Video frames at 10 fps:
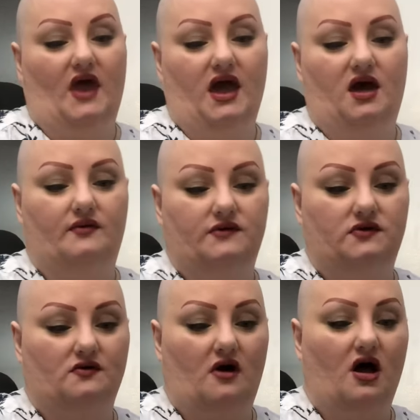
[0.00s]
I have to
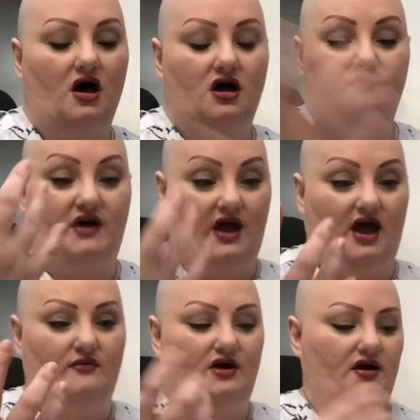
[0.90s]
draw on my
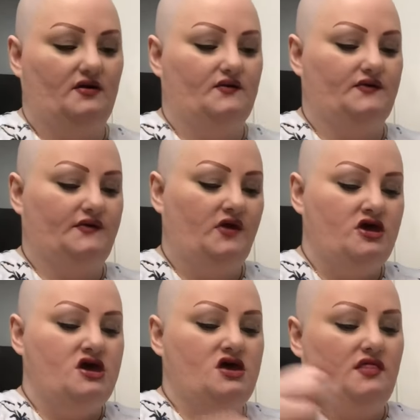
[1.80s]
eyebrows,
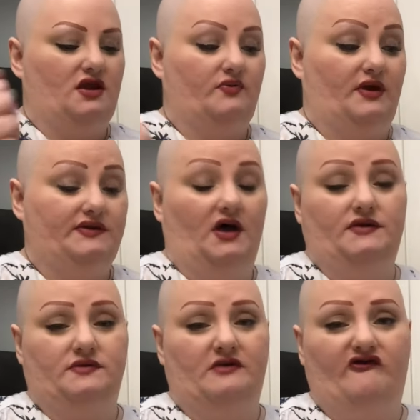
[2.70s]
that if I
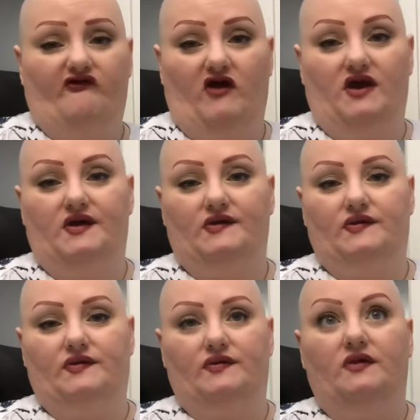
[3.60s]
touch my
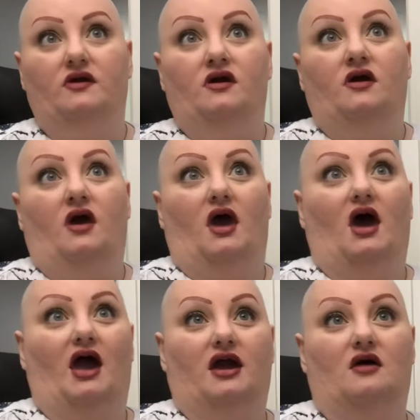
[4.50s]
face,
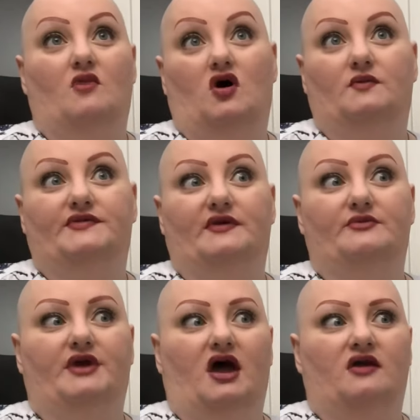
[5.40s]
I come home
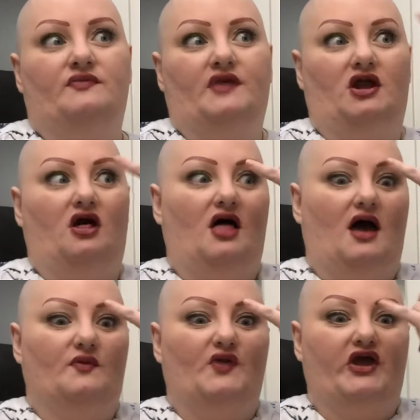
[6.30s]
sometimes and I'll
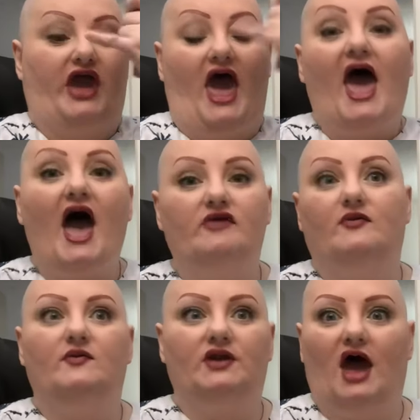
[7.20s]
have like half
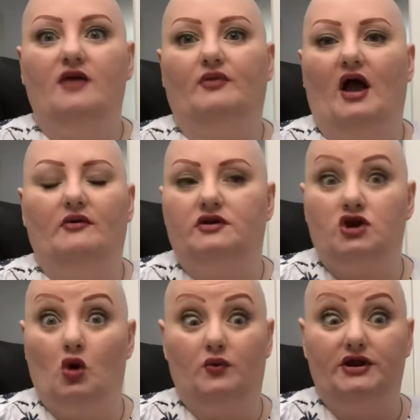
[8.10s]
of an eyebrow and
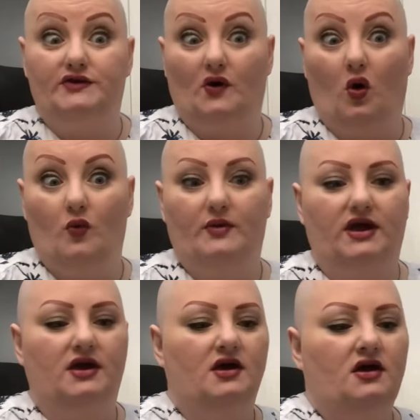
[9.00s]
nobody told me.